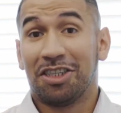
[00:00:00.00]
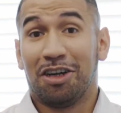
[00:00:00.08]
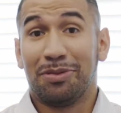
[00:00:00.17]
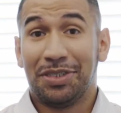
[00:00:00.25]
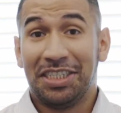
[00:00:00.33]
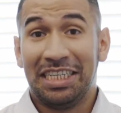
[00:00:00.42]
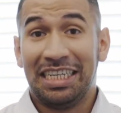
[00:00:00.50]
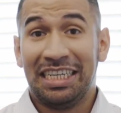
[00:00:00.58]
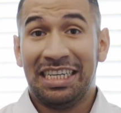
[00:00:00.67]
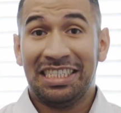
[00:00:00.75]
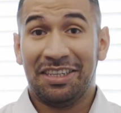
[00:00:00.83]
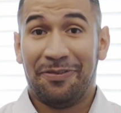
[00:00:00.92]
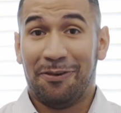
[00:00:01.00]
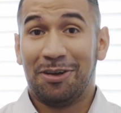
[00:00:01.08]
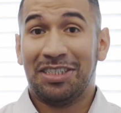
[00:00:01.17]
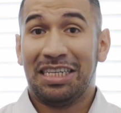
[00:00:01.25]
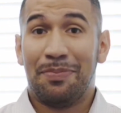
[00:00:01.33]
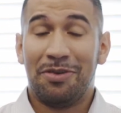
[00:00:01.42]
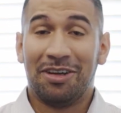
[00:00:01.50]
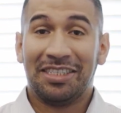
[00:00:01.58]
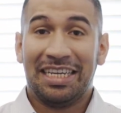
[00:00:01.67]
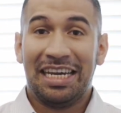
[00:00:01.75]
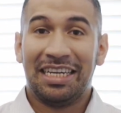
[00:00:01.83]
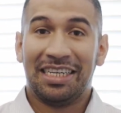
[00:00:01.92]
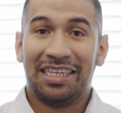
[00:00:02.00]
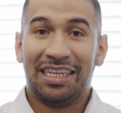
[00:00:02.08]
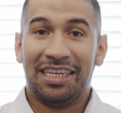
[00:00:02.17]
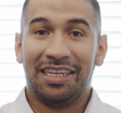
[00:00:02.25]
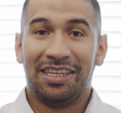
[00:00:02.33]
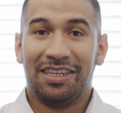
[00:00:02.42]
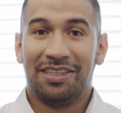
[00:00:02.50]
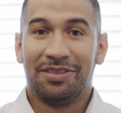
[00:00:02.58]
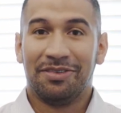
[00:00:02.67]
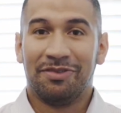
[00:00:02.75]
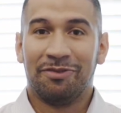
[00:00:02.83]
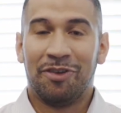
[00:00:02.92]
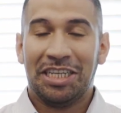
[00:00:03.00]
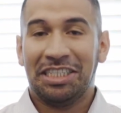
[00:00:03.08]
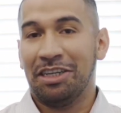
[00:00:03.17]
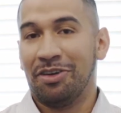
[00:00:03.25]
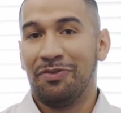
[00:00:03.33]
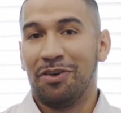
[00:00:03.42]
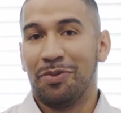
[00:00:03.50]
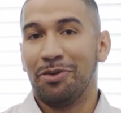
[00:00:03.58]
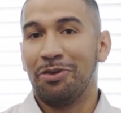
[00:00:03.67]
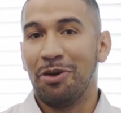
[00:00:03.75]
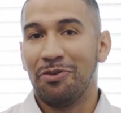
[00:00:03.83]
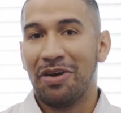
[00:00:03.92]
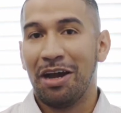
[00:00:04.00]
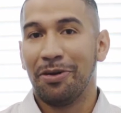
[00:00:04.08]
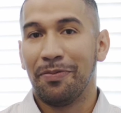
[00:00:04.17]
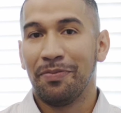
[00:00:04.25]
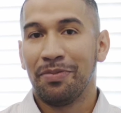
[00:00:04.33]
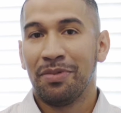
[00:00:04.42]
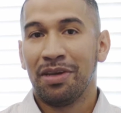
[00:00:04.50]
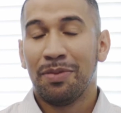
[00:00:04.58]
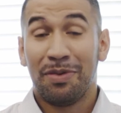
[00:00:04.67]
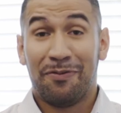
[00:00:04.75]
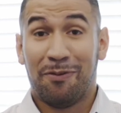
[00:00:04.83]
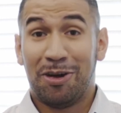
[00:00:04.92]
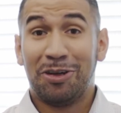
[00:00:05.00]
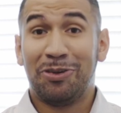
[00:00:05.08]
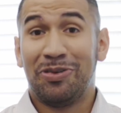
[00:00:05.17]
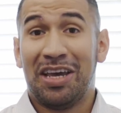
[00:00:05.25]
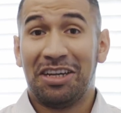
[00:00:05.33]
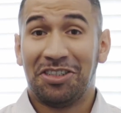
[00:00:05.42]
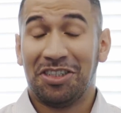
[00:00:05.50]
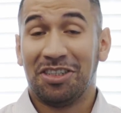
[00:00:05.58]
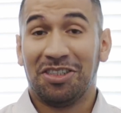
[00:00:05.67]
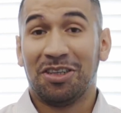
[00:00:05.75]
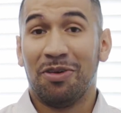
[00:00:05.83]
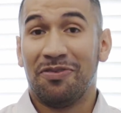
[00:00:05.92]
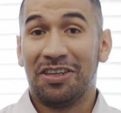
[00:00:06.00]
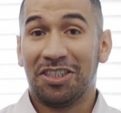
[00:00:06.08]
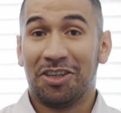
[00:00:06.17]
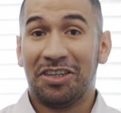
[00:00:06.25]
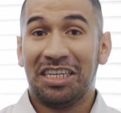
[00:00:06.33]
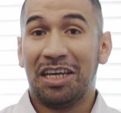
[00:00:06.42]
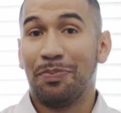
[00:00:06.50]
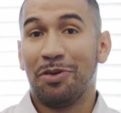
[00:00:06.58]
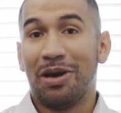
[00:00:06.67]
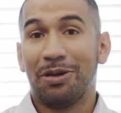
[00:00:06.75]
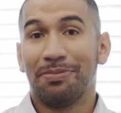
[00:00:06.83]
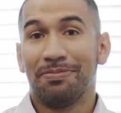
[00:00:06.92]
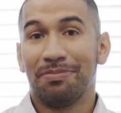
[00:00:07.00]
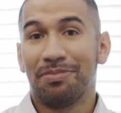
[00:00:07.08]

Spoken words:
a term sheet is the first step you could take in raising the convertible note round. Before you do that, you should consult with an attorney to help you out.